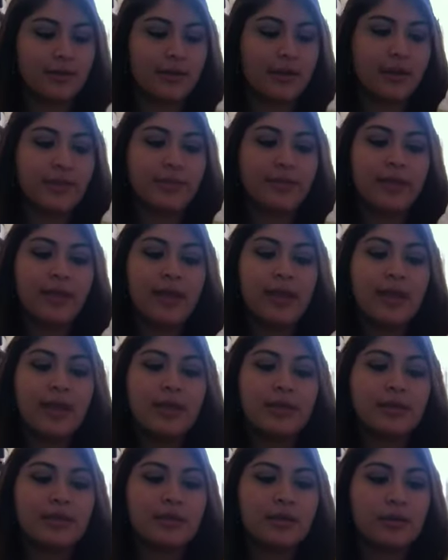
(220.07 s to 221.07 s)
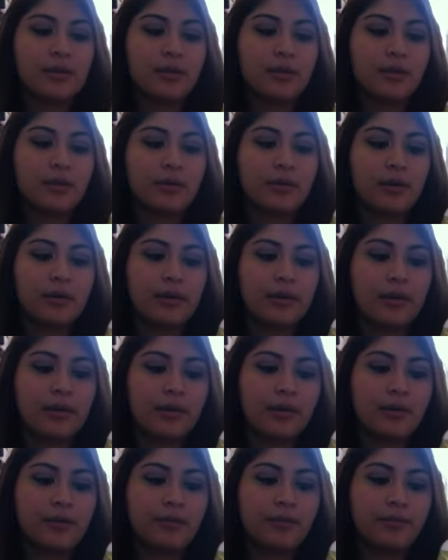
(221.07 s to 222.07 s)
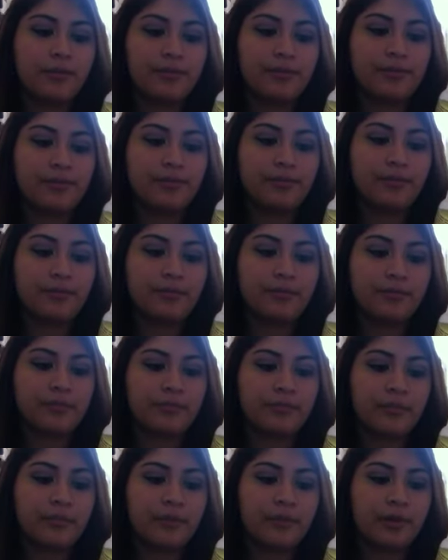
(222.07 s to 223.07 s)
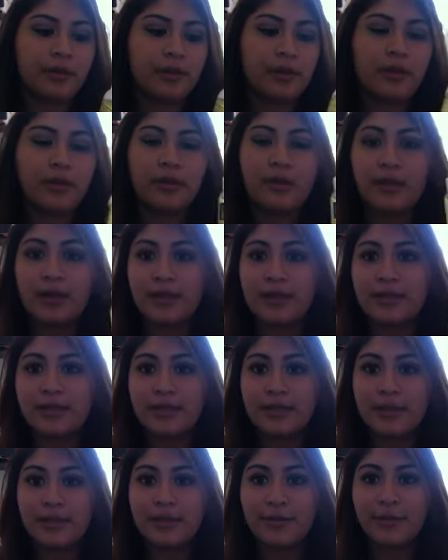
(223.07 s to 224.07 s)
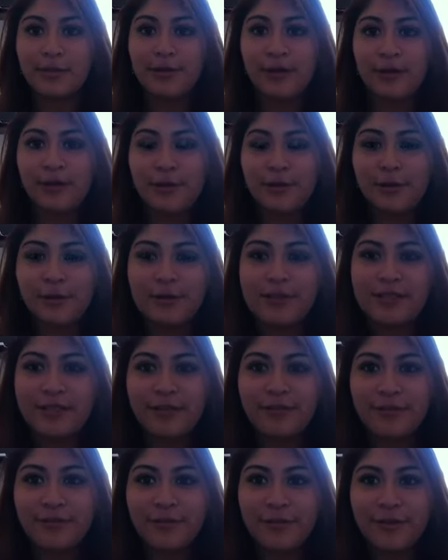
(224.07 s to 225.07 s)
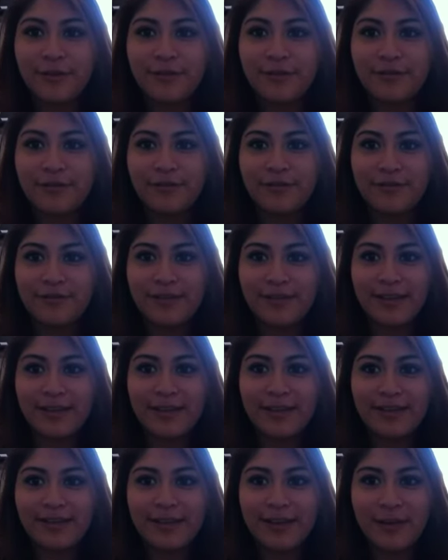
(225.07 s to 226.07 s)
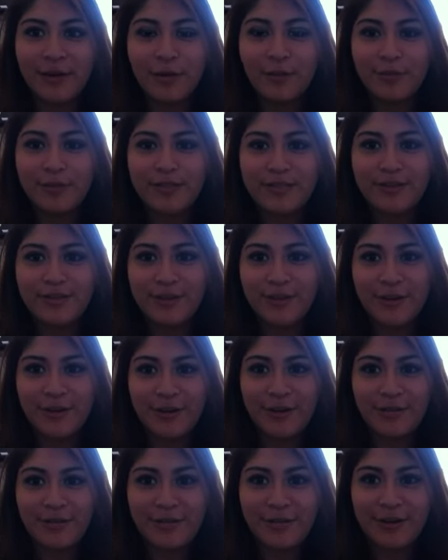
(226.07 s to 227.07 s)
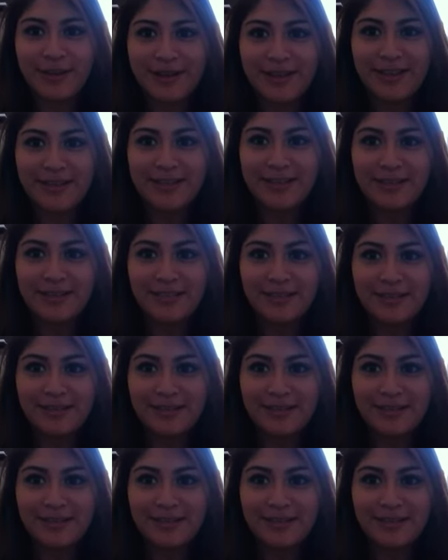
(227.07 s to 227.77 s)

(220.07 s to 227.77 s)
Okay? So, um, you guys can let me know how it works out for you. Okay? I hope this video helped you guys.